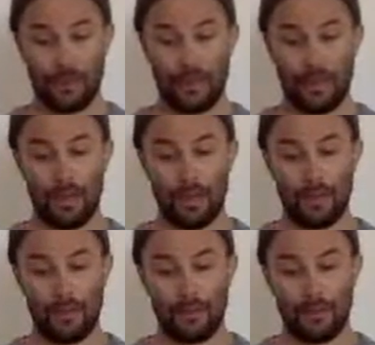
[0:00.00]

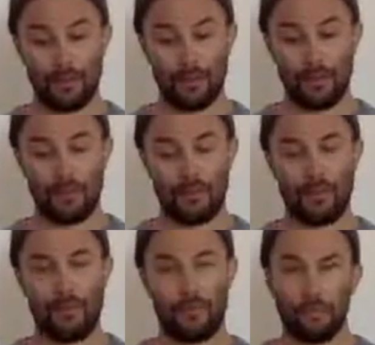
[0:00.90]
And
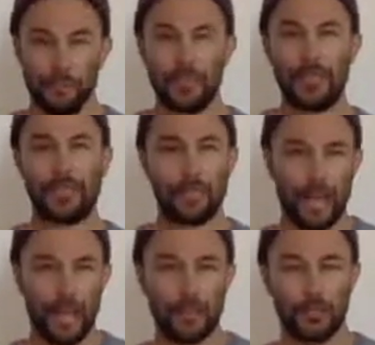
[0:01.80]
fully
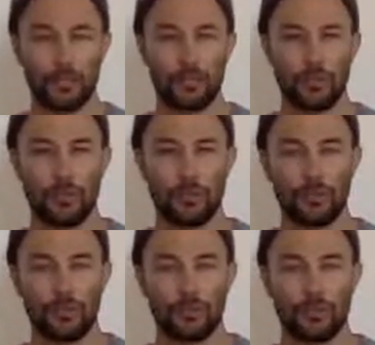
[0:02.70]
detached
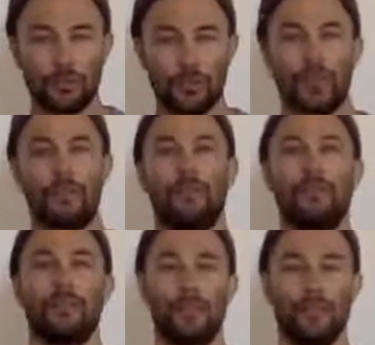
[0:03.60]
rather than
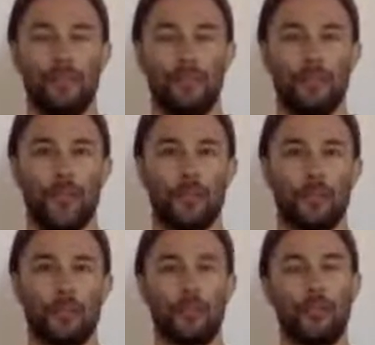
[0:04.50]

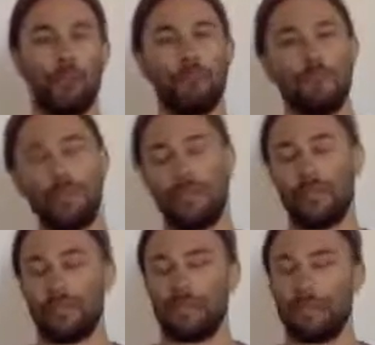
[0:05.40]
semi-detached. So many of
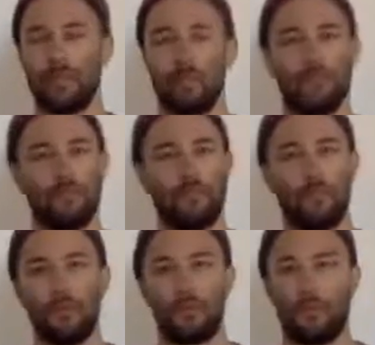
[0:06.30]
us, because our
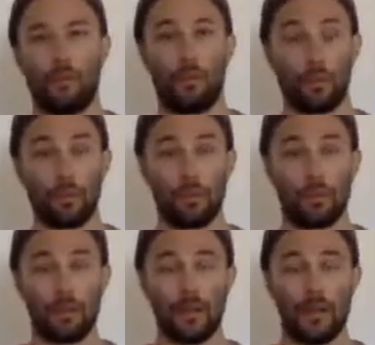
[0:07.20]
phones are our
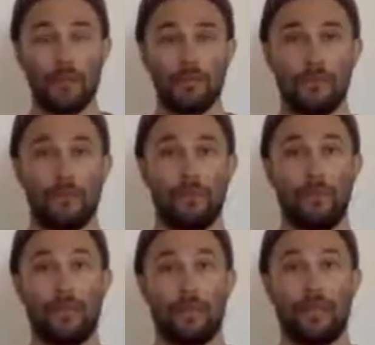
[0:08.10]
worlds now,
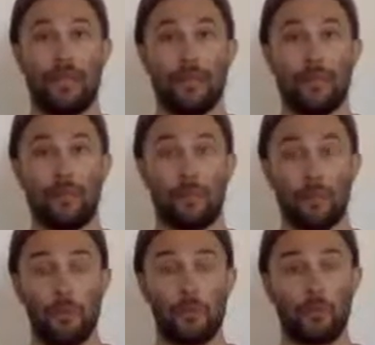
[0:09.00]
it's kind of like the
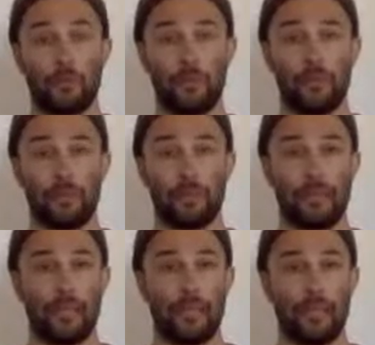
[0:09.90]
remote control of our
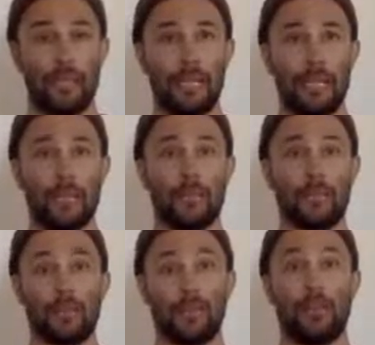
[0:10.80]
day. It's
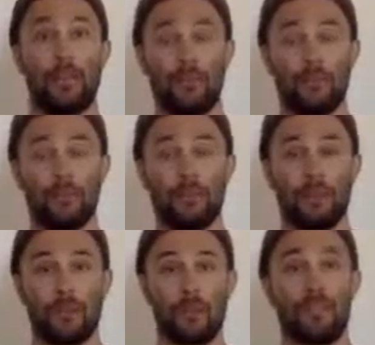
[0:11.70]
really hard for
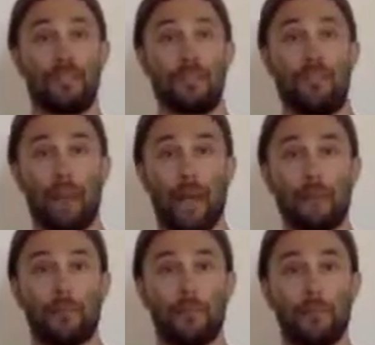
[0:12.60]
us to step back
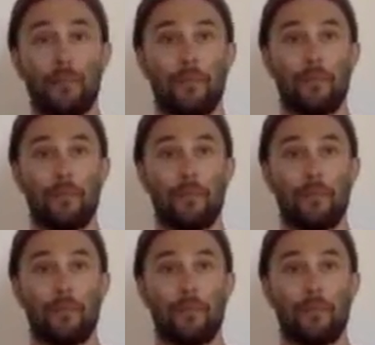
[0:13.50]
from it.